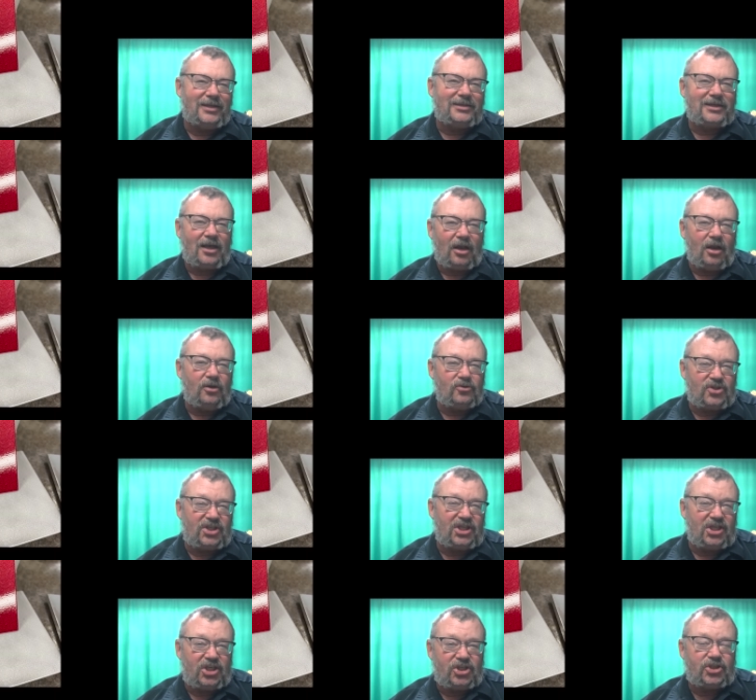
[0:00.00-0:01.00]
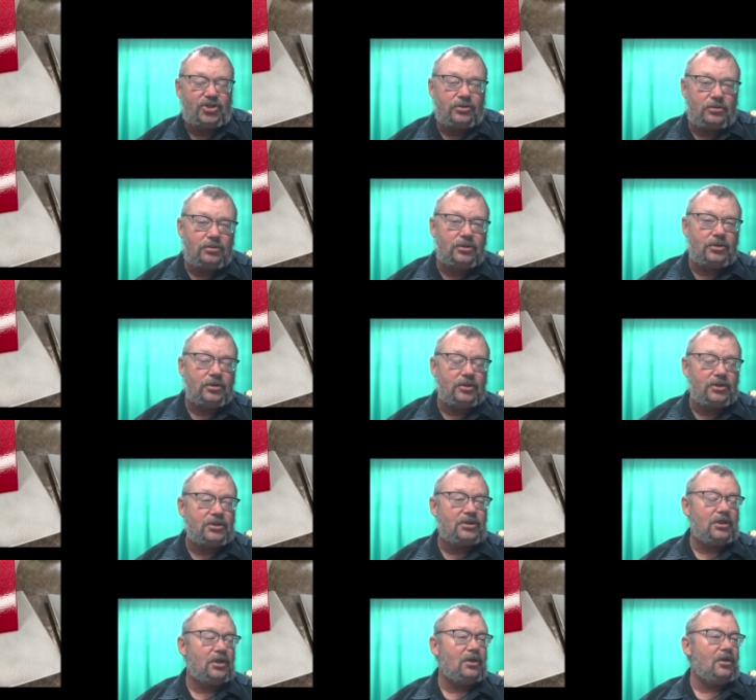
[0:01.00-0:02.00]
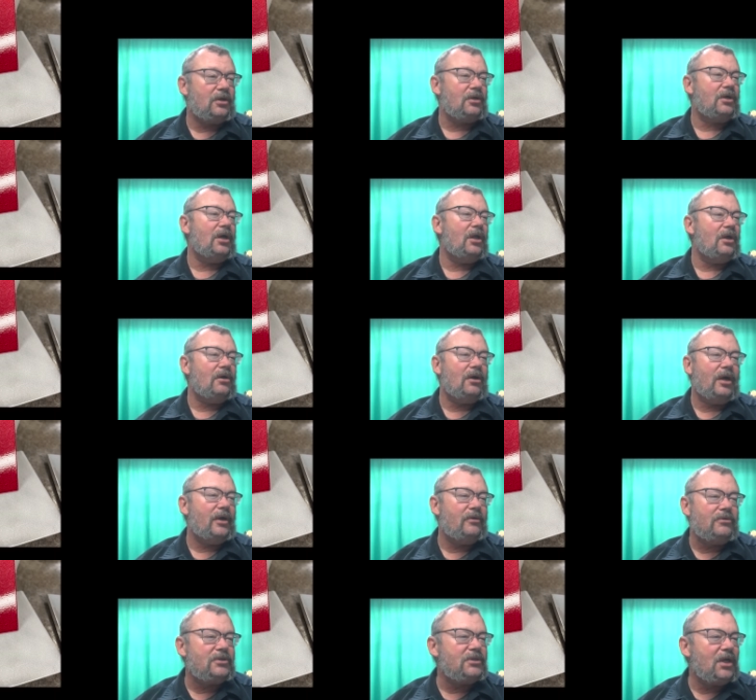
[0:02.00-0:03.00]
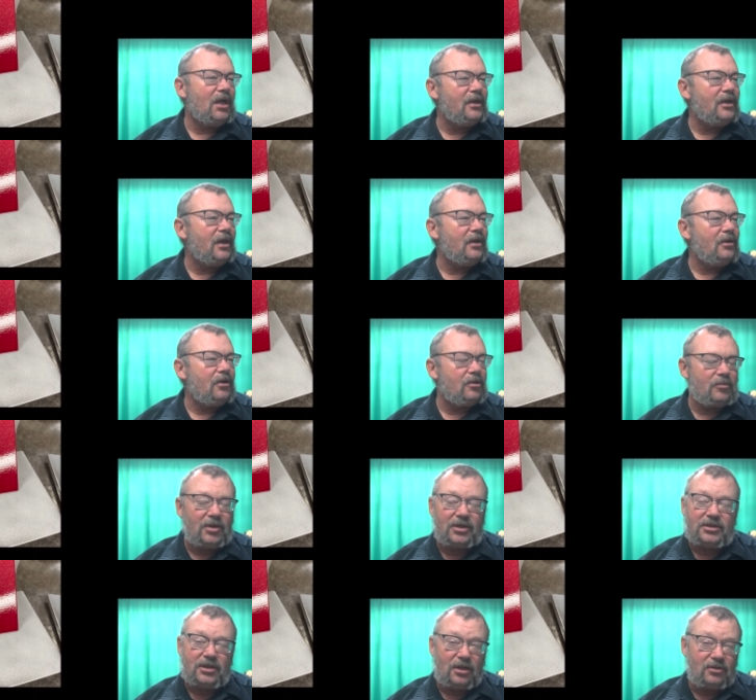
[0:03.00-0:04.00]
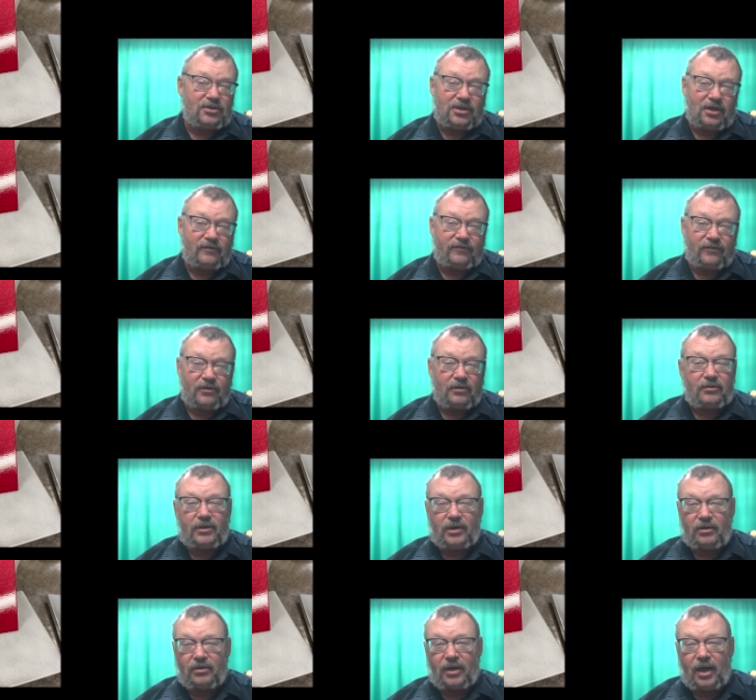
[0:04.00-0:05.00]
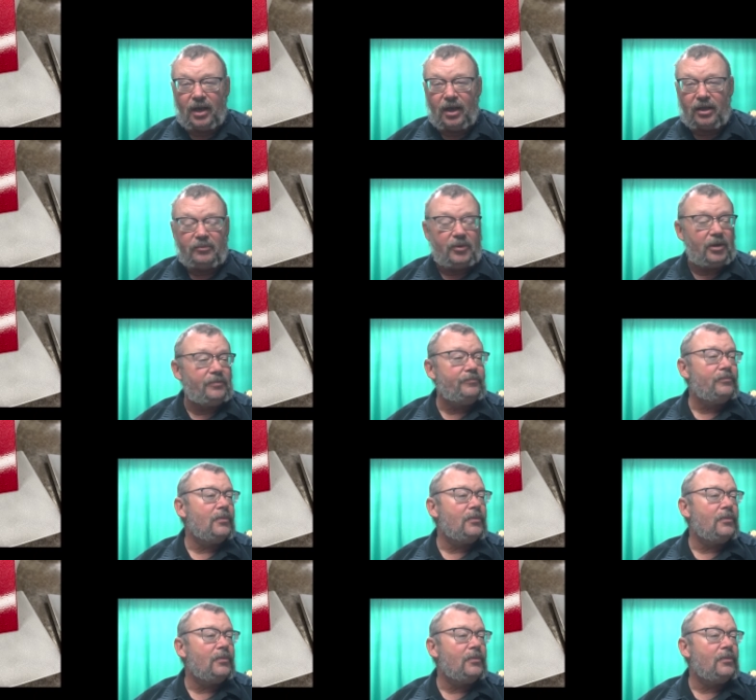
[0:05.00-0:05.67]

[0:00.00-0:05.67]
close-ish to the Sinclair color. I know it's not dead on, but it's close enough for a guy like me.